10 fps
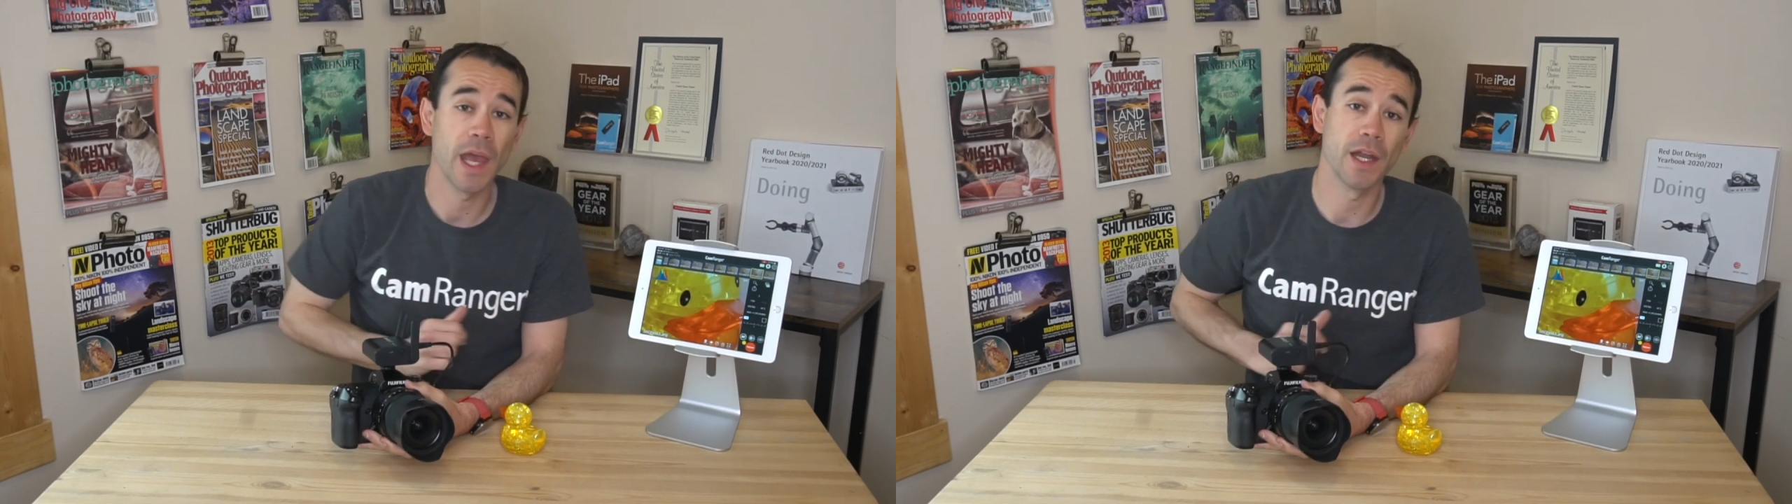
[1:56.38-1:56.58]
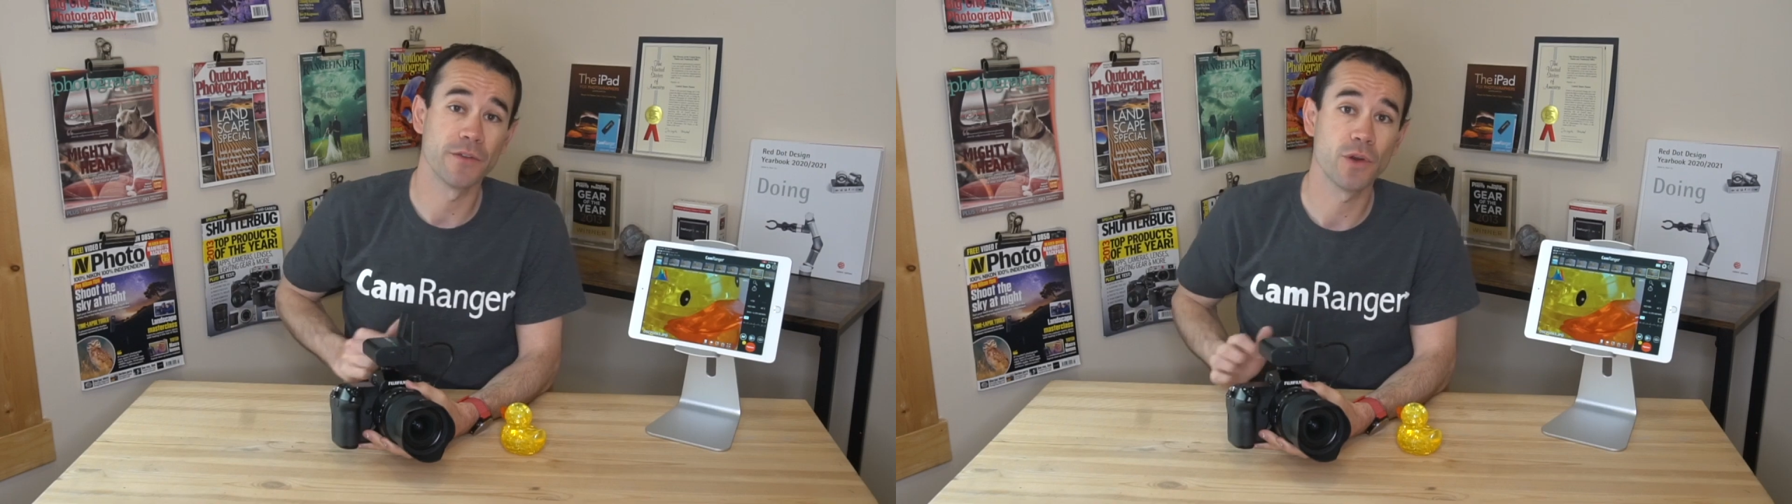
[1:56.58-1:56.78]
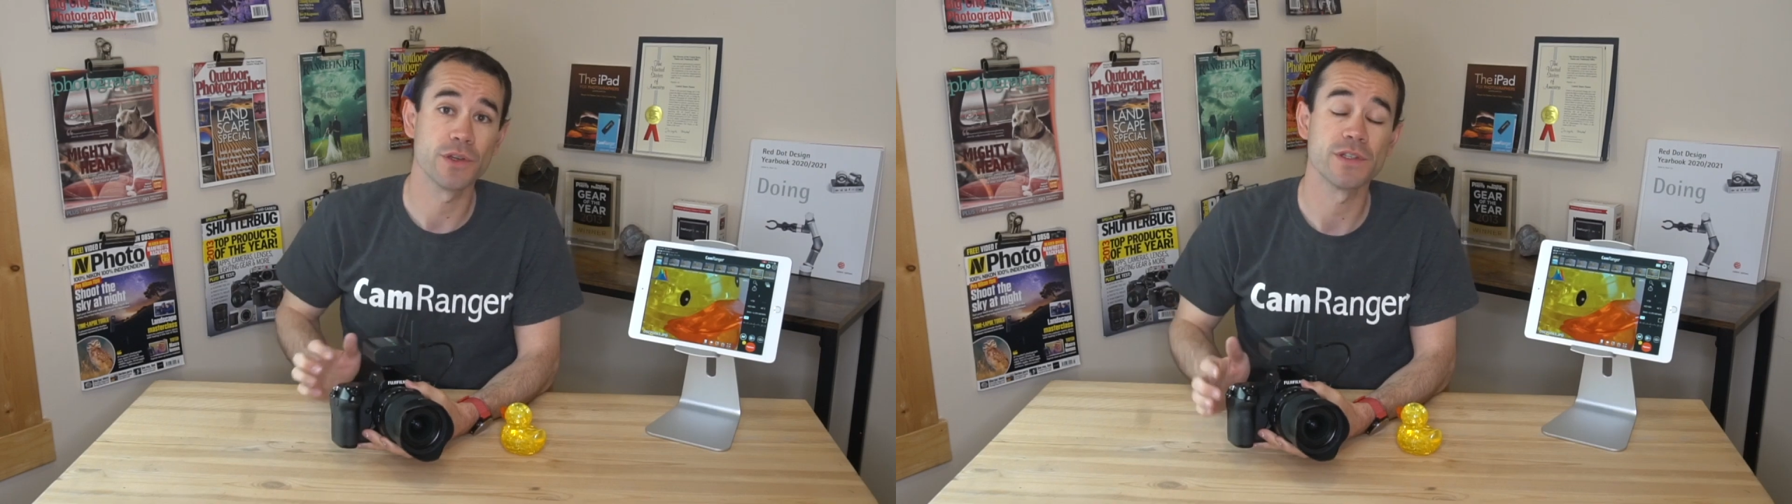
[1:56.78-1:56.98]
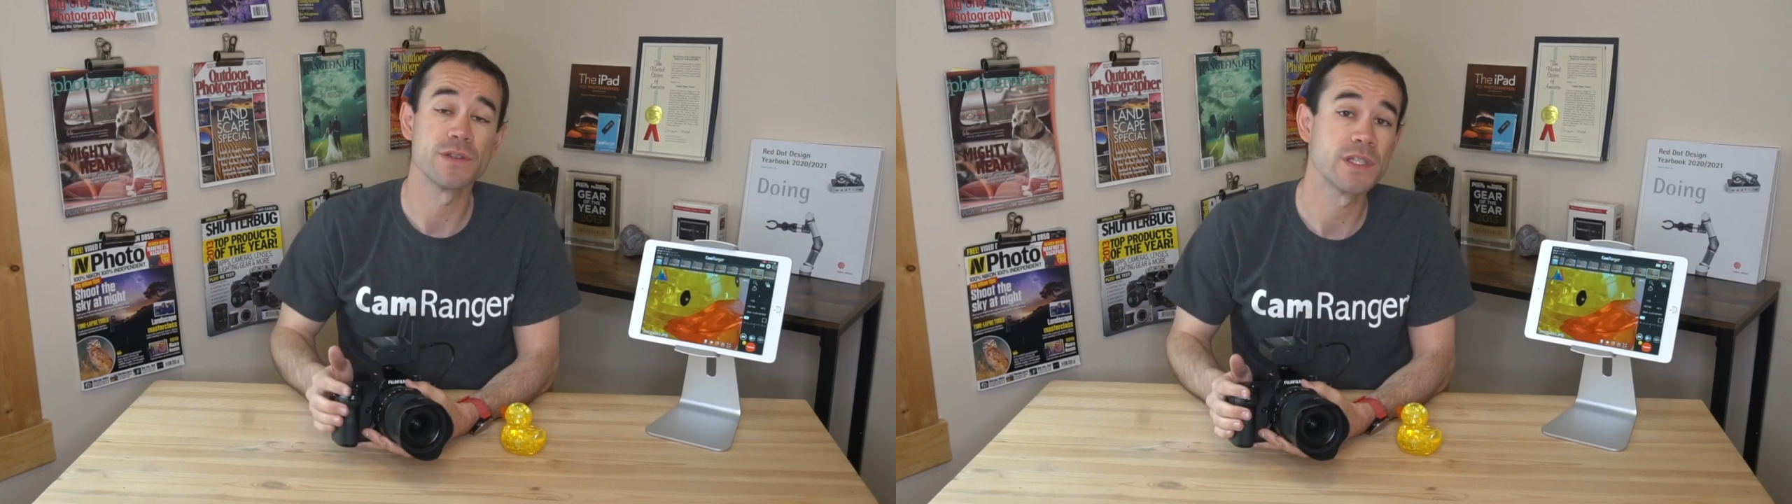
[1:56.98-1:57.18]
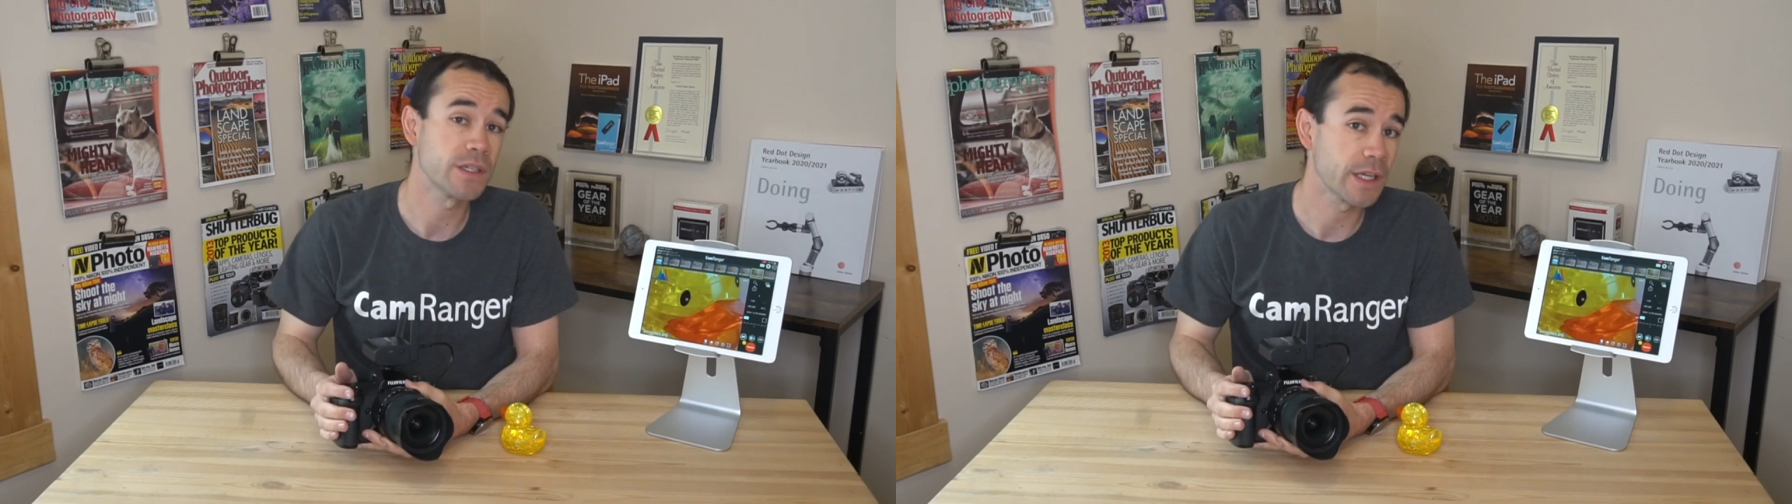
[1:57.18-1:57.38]
And of course, you
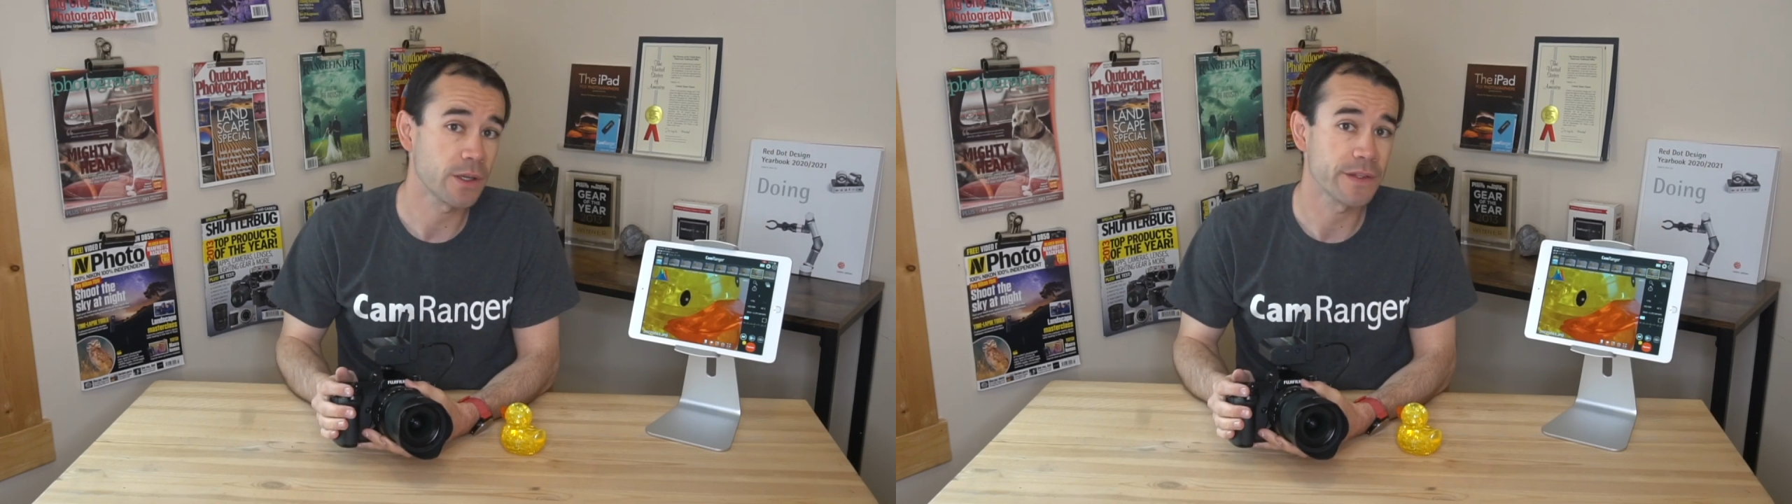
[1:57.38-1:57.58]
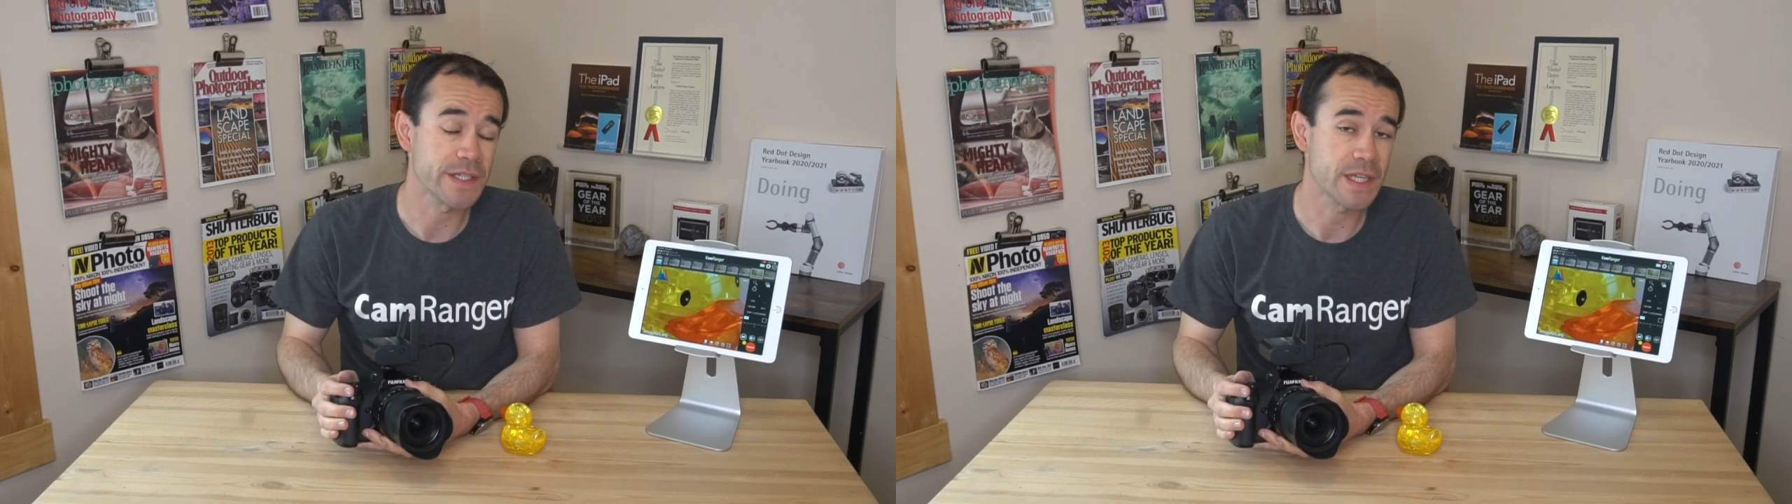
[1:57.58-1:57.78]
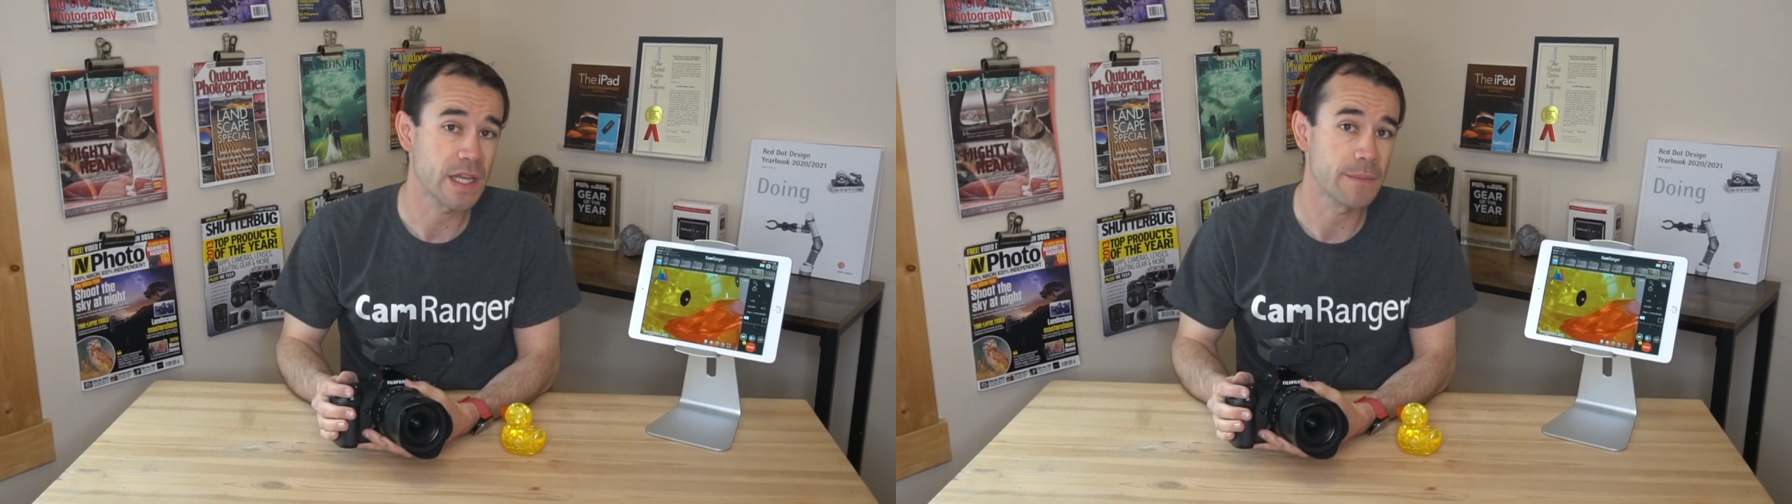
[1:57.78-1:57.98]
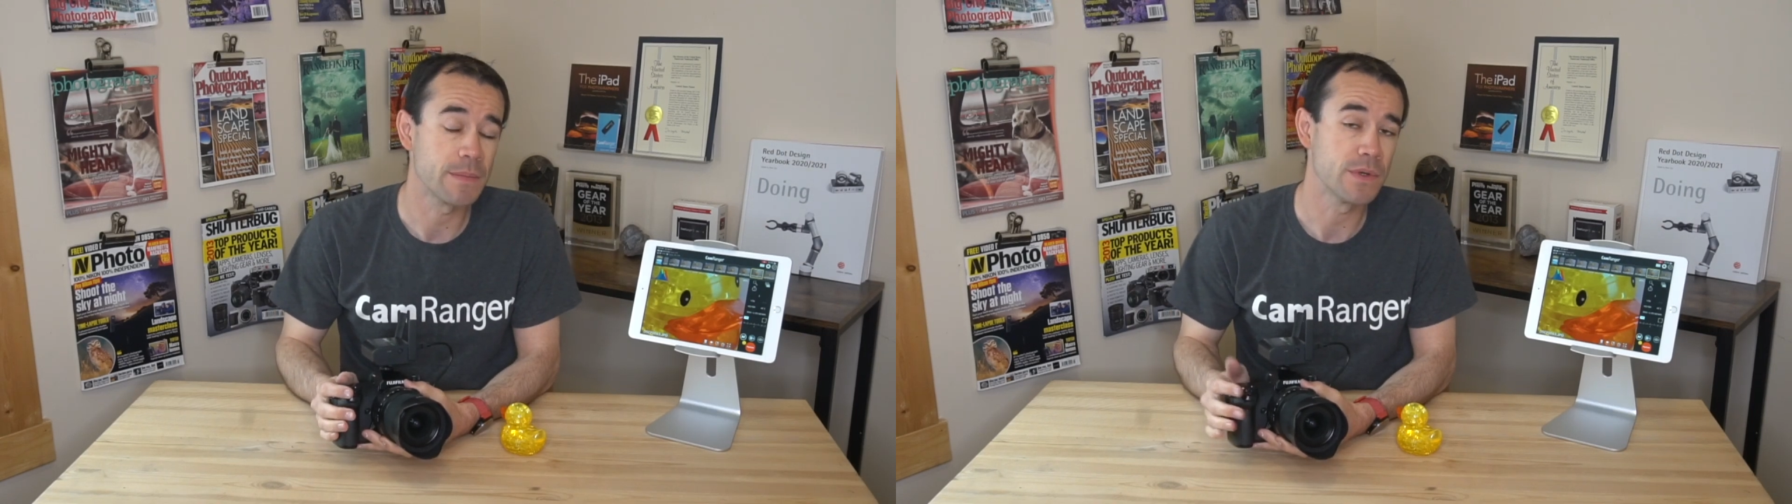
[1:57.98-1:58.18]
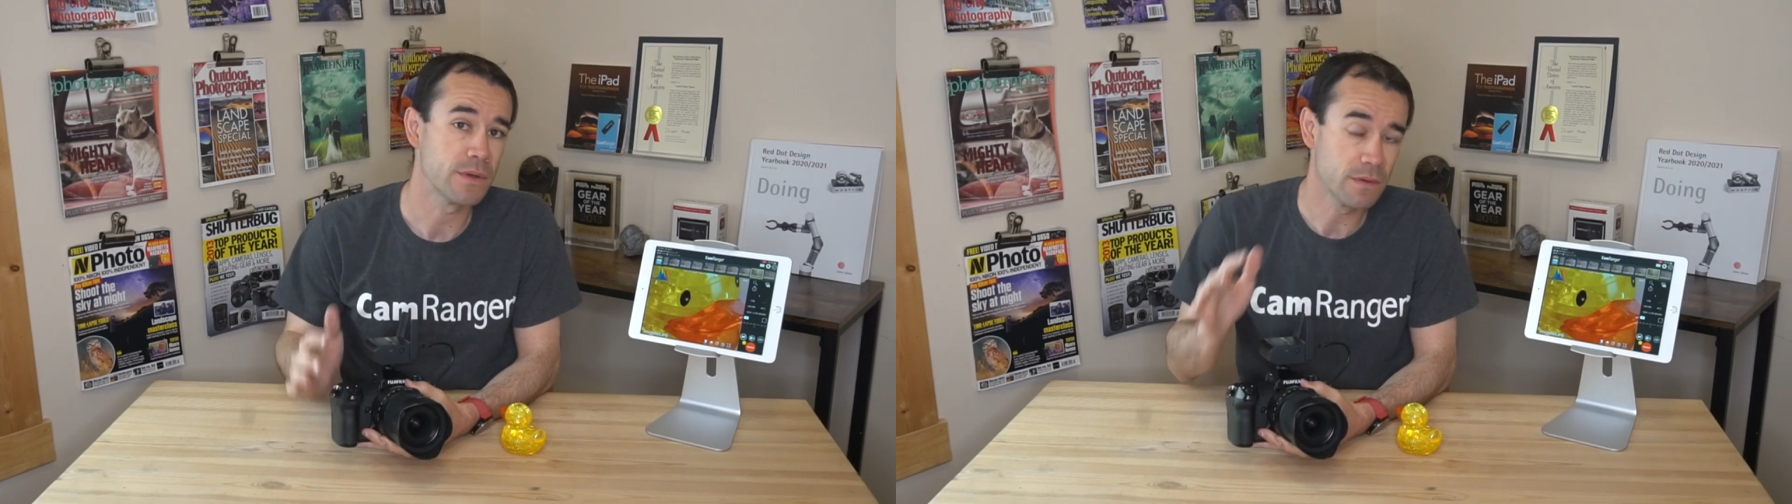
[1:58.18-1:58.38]
still get all the
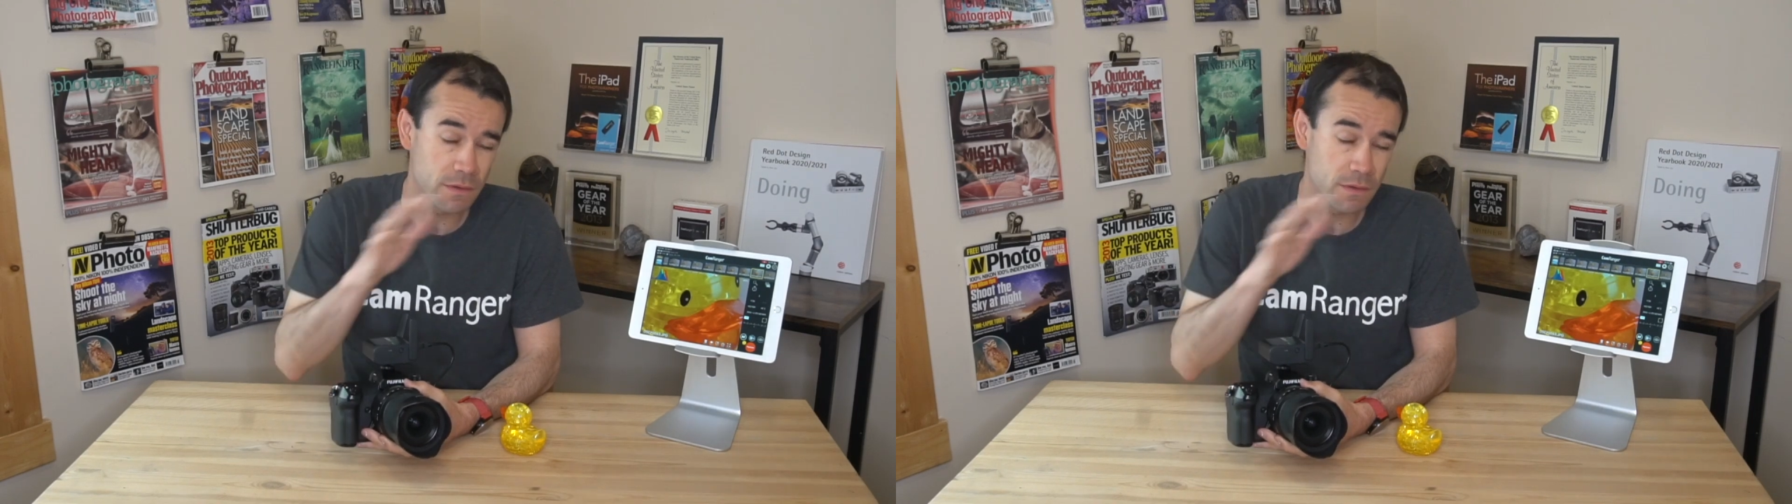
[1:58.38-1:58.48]
same